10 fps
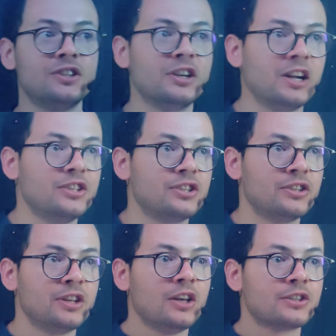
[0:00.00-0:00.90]

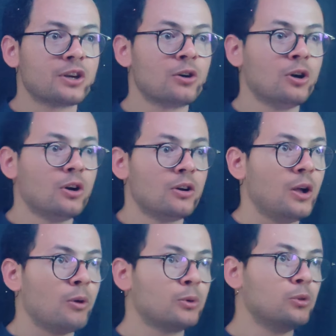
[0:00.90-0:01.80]
Generation. So
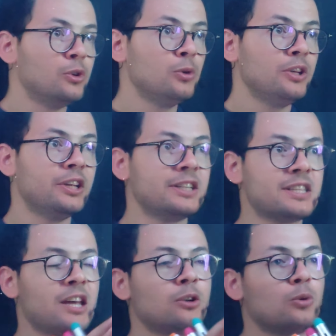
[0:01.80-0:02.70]
what we'll do here is
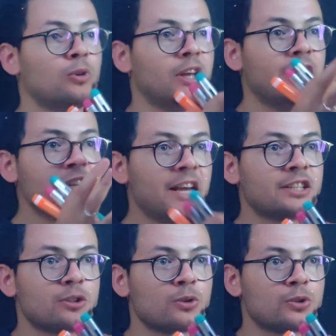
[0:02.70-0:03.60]
that we'll
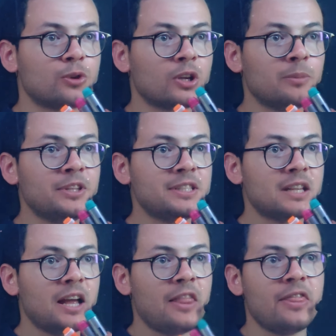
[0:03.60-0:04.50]
index those documents,
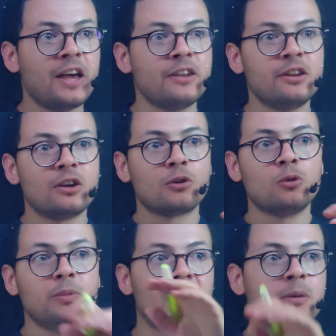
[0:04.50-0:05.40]
and then
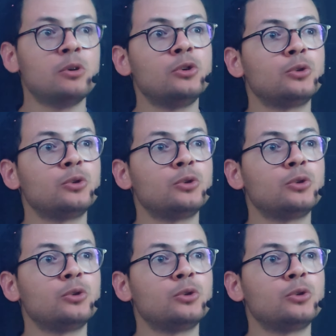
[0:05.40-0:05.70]
we'll be able